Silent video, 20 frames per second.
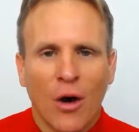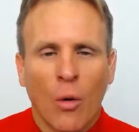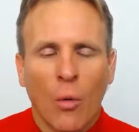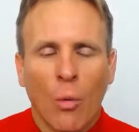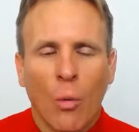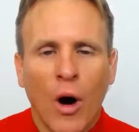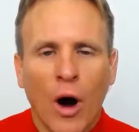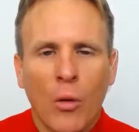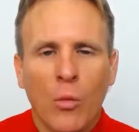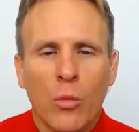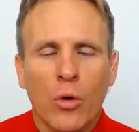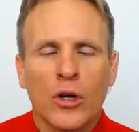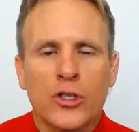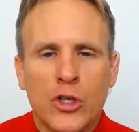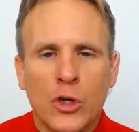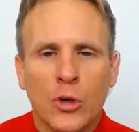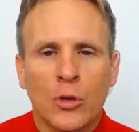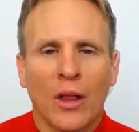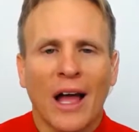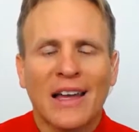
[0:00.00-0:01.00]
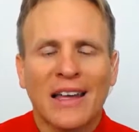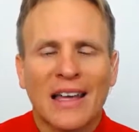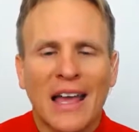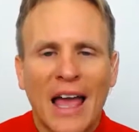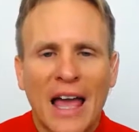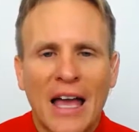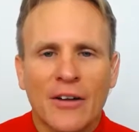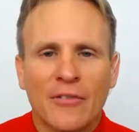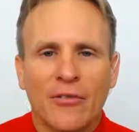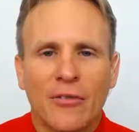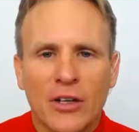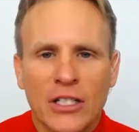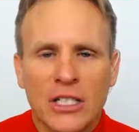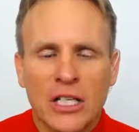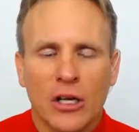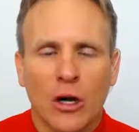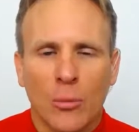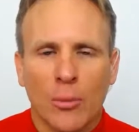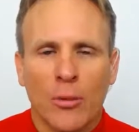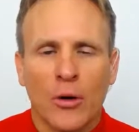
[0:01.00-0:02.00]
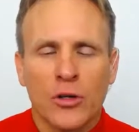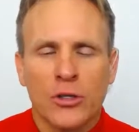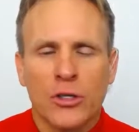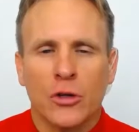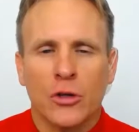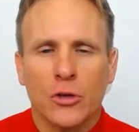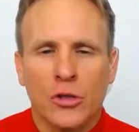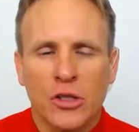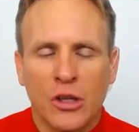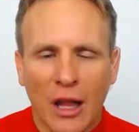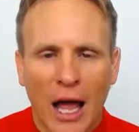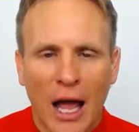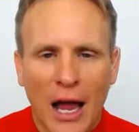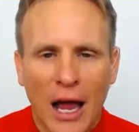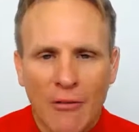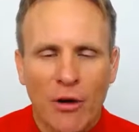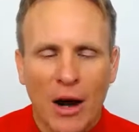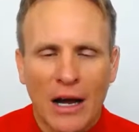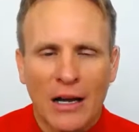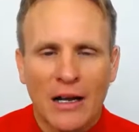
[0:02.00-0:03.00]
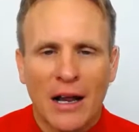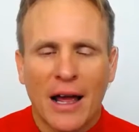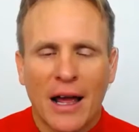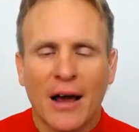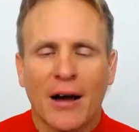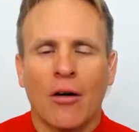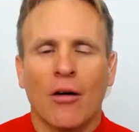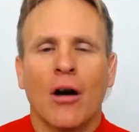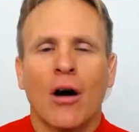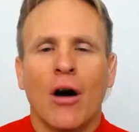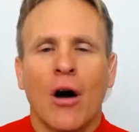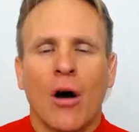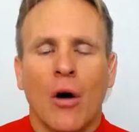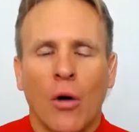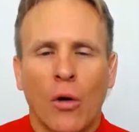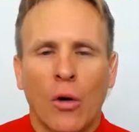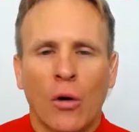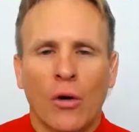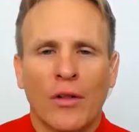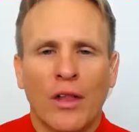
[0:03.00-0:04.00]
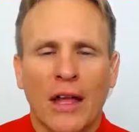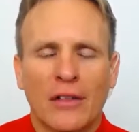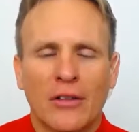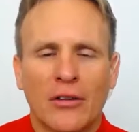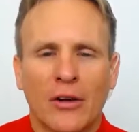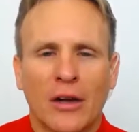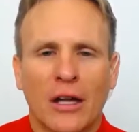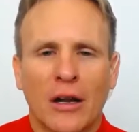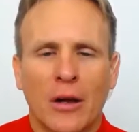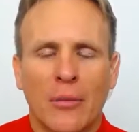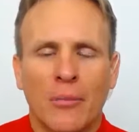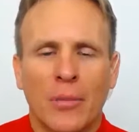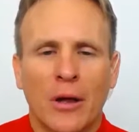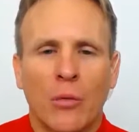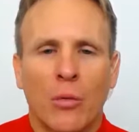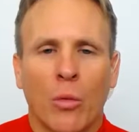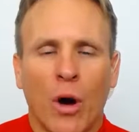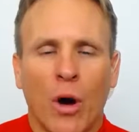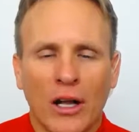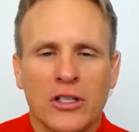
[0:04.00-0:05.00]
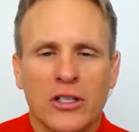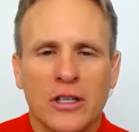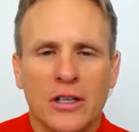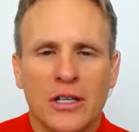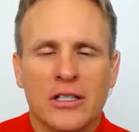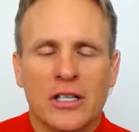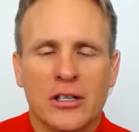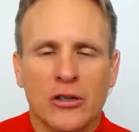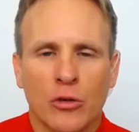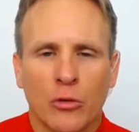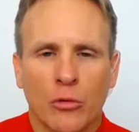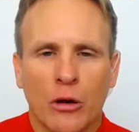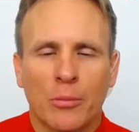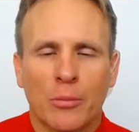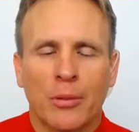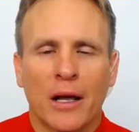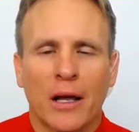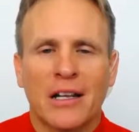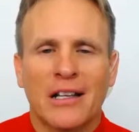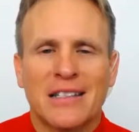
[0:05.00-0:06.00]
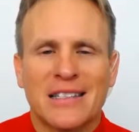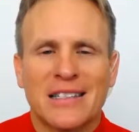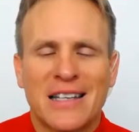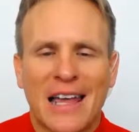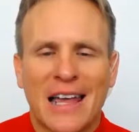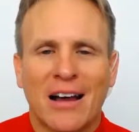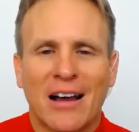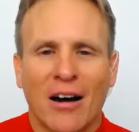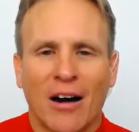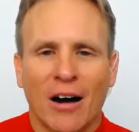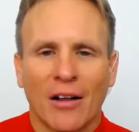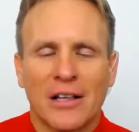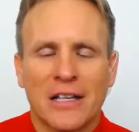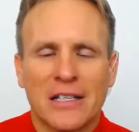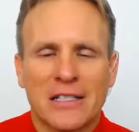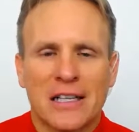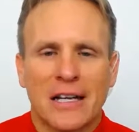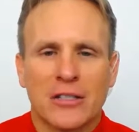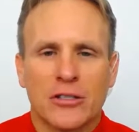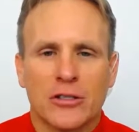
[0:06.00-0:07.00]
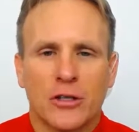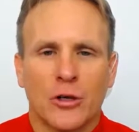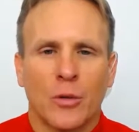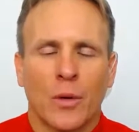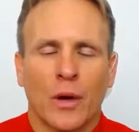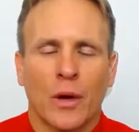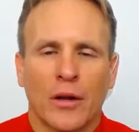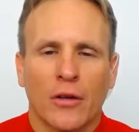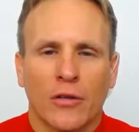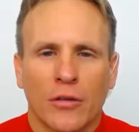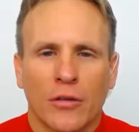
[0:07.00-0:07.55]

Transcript: What would you like every single person who's live right now, or that they're going to be watching this as a replay, to take on these next 2 weeks?